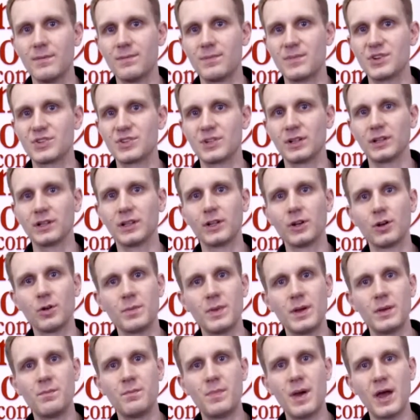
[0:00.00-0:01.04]
There's a little
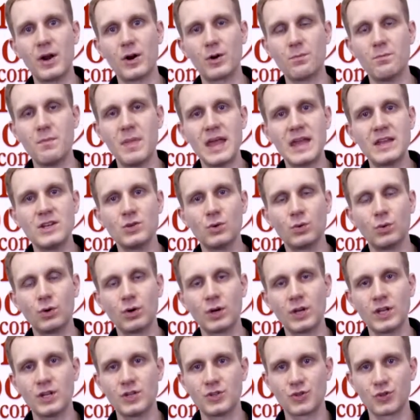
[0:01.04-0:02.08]
bit better manual
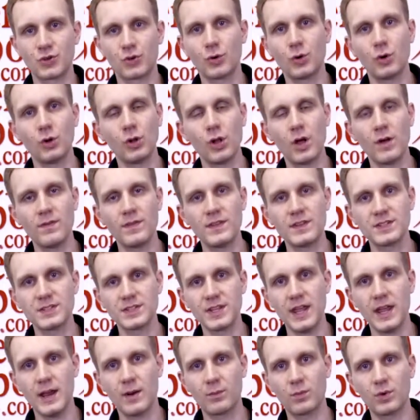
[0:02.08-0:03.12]
control on this
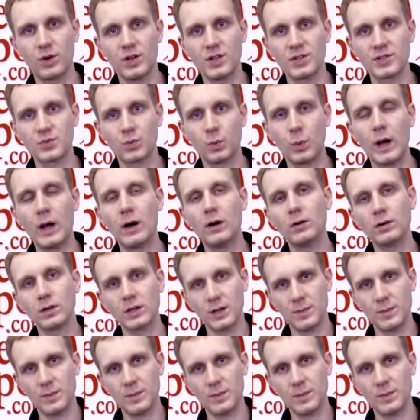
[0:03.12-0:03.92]
camera as well